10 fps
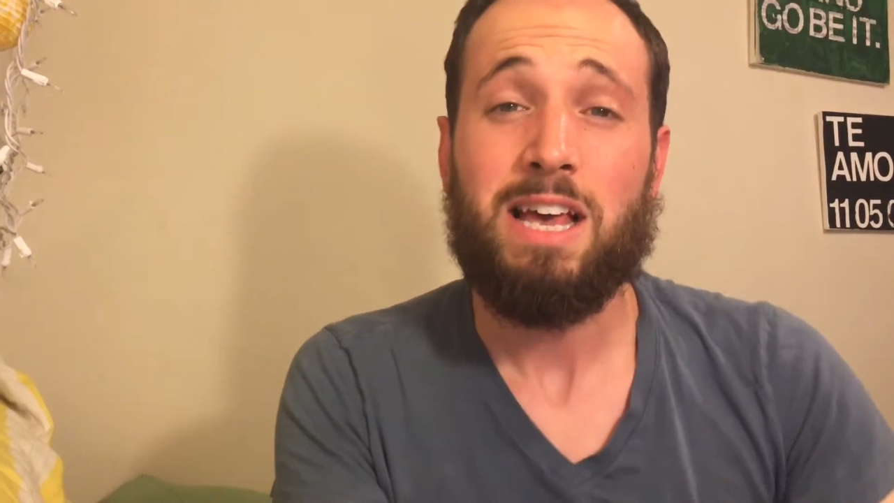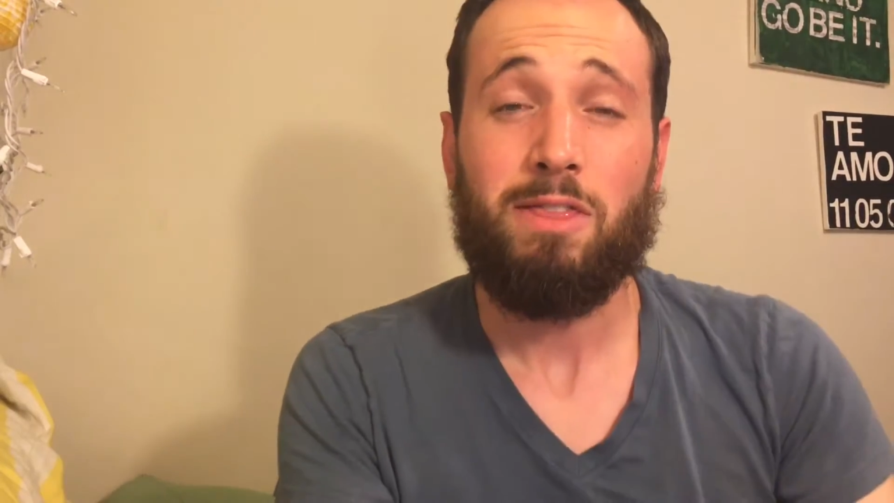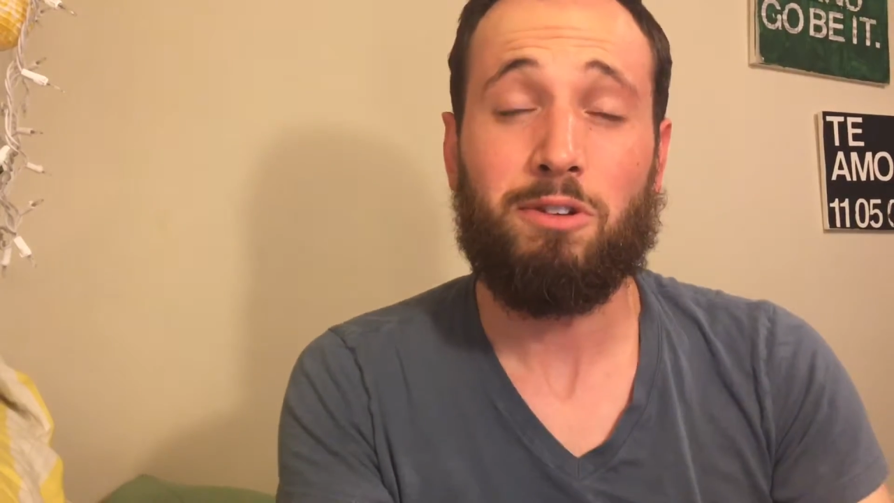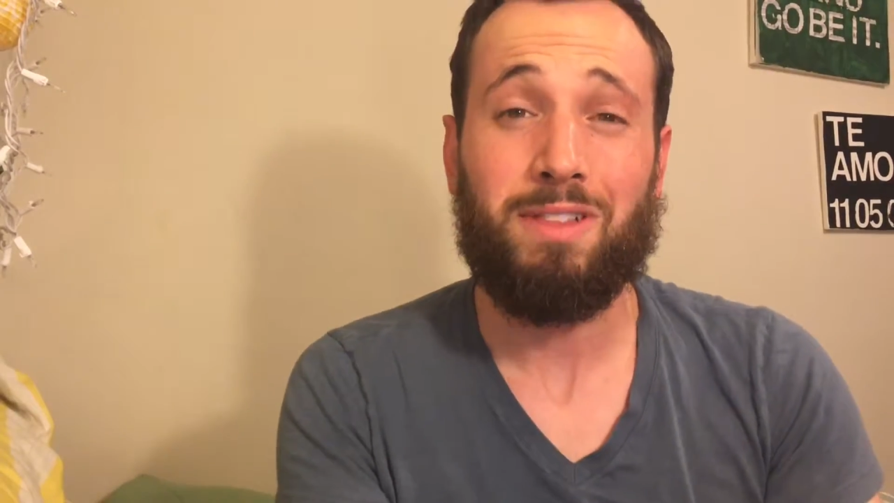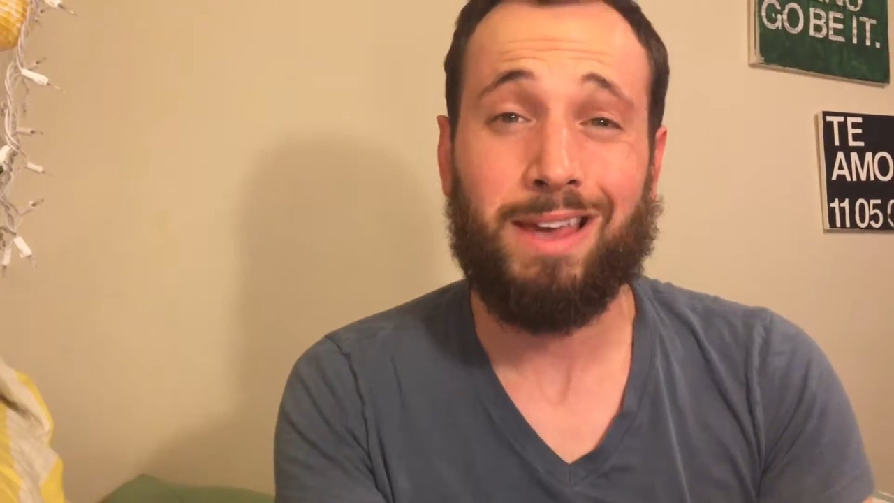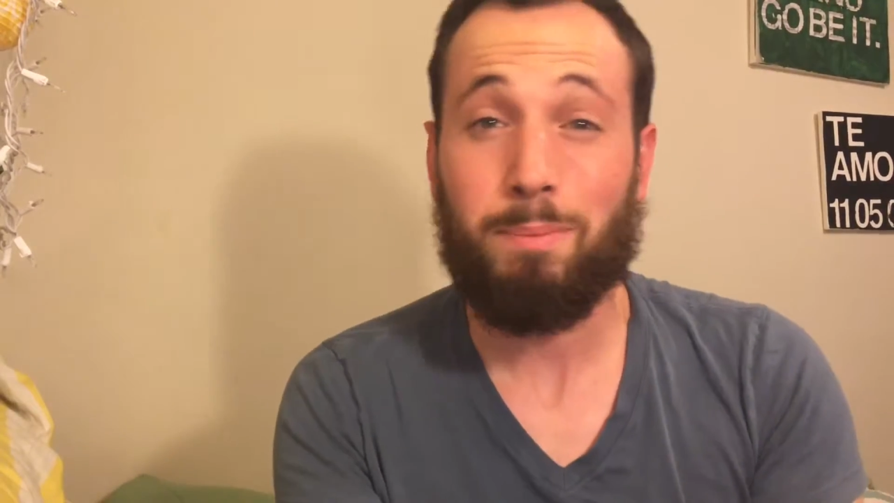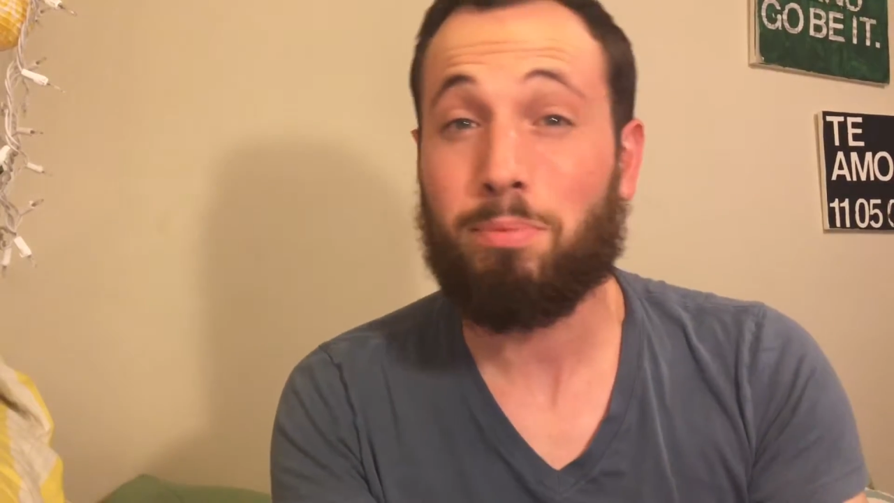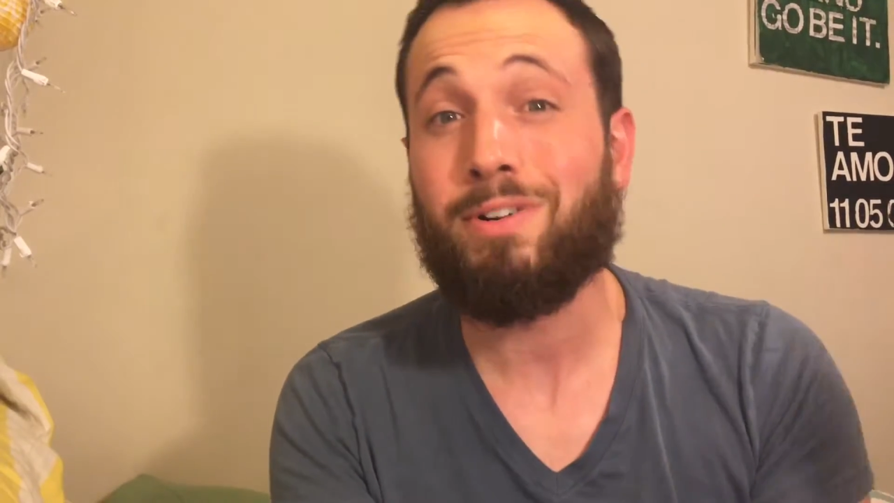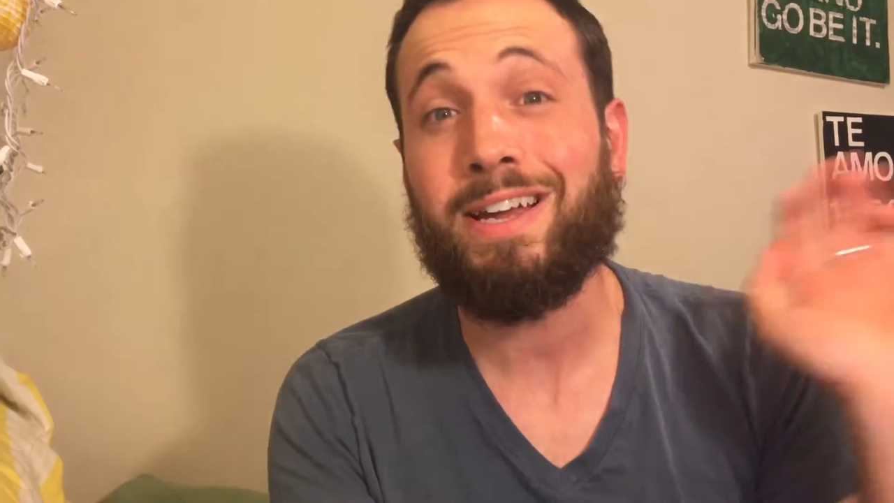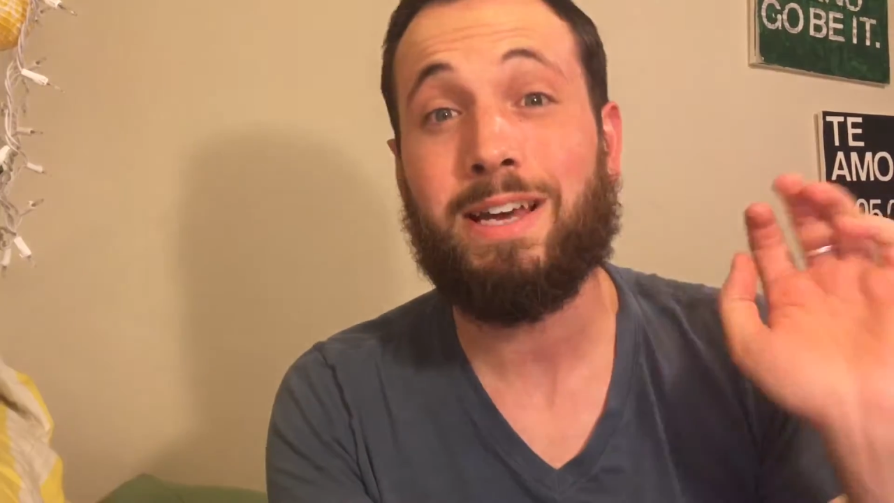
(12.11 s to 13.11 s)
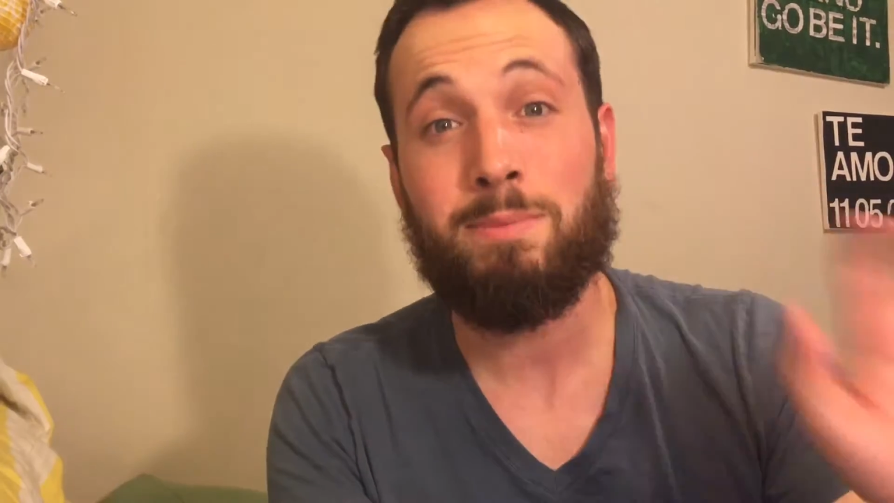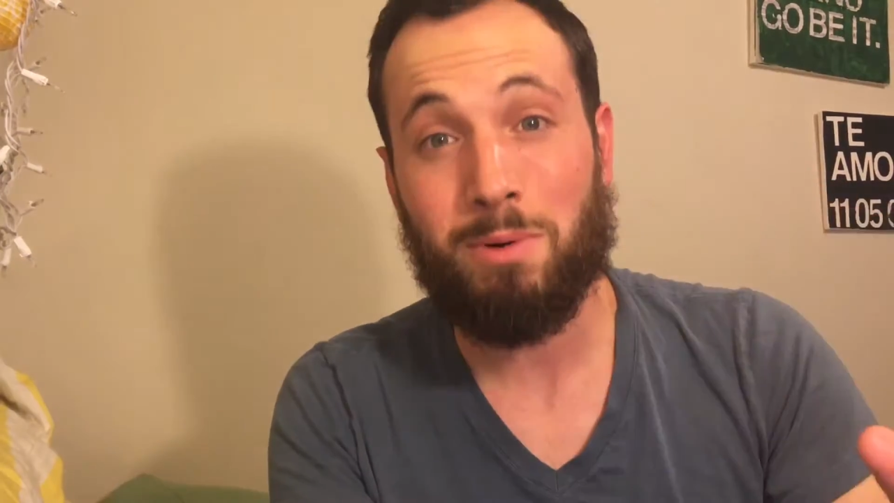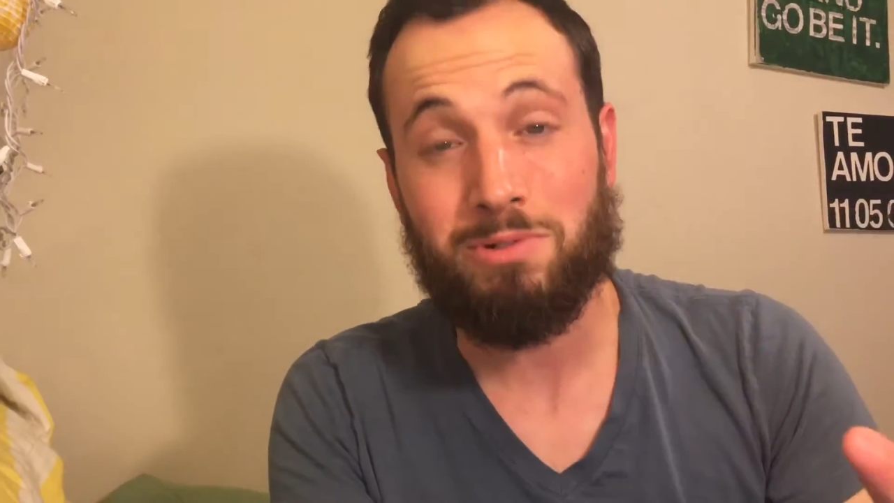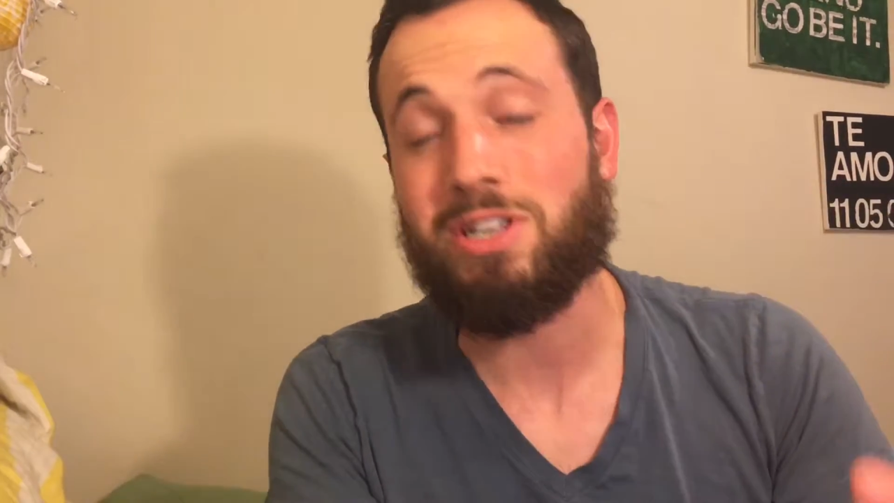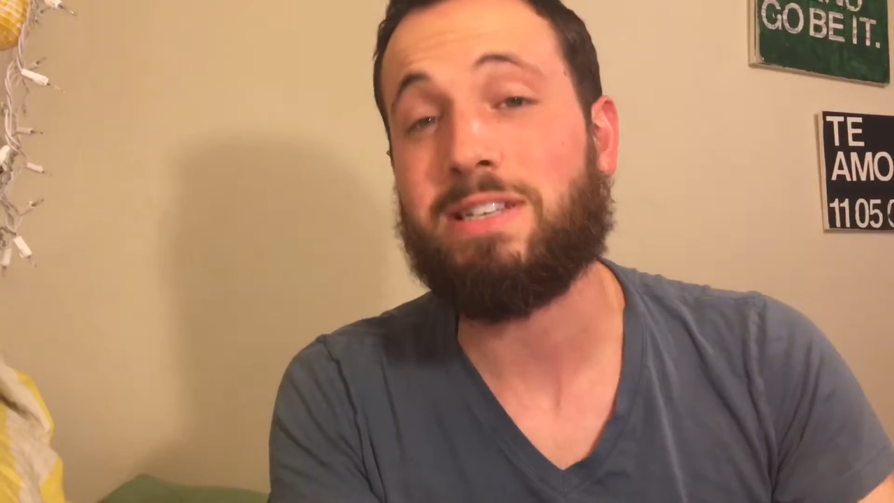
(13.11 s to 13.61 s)
They're like
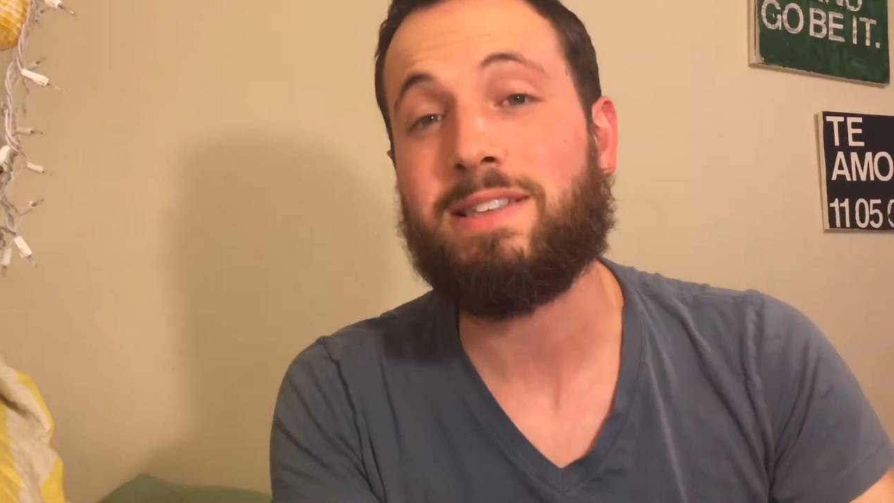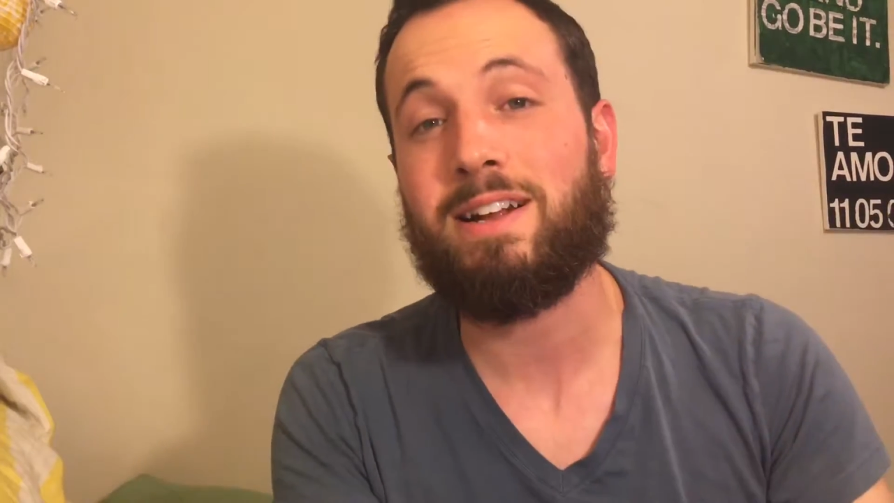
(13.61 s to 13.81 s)
pre-emojis.